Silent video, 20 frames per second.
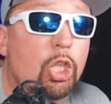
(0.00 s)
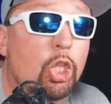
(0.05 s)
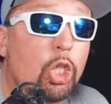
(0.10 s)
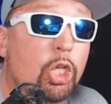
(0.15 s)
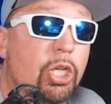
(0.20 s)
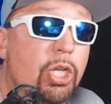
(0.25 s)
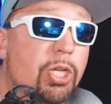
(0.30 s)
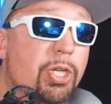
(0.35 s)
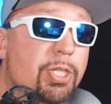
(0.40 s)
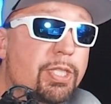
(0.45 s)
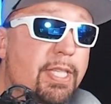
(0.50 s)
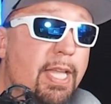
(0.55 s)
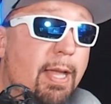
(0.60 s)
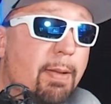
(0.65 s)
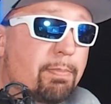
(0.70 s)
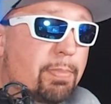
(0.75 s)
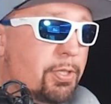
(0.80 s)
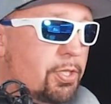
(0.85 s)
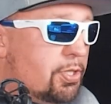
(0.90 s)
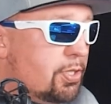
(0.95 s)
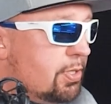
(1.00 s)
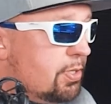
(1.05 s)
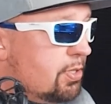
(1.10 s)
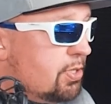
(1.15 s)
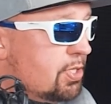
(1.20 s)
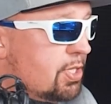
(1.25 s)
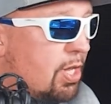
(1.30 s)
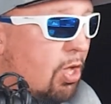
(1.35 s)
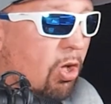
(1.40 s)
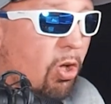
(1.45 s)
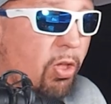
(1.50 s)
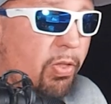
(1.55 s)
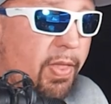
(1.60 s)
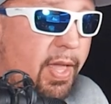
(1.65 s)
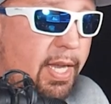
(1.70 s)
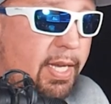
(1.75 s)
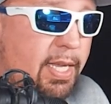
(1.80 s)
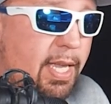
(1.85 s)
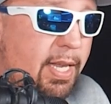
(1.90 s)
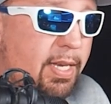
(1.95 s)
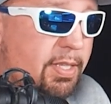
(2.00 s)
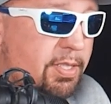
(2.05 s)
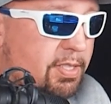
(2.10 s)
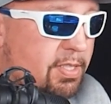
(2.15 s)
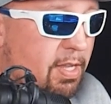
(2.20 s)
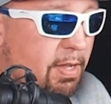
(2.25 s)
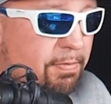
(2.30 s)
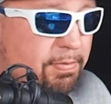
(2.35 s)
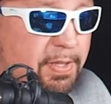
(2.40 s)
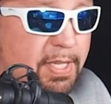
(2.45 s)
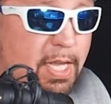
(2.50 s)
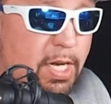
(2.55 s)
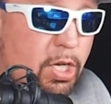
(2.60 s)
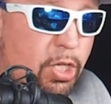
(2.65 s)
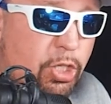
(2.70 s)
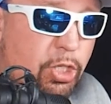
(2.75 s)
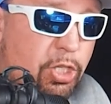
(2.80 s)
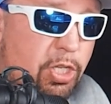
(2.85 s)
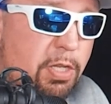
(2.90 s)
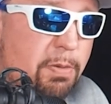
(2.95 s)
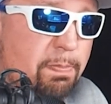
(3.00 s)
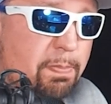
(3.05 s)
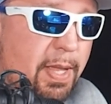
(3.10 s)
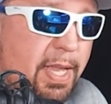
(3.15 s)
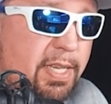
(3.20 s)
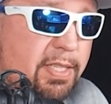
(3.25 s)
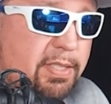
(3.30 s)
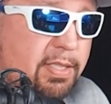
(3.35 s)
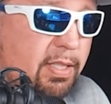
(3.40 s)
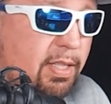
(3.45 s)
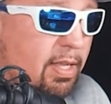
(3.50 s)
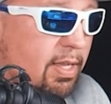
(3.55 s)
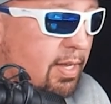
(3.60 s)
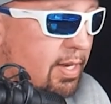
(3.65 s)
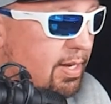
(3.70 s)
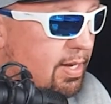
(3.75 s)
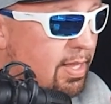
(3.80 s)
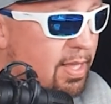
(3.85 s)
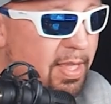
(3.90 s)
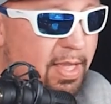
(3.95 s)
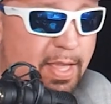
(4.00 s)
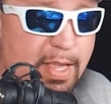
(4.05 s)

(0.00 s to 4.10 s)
look at your temperatures all that kind of stuff get a good baseline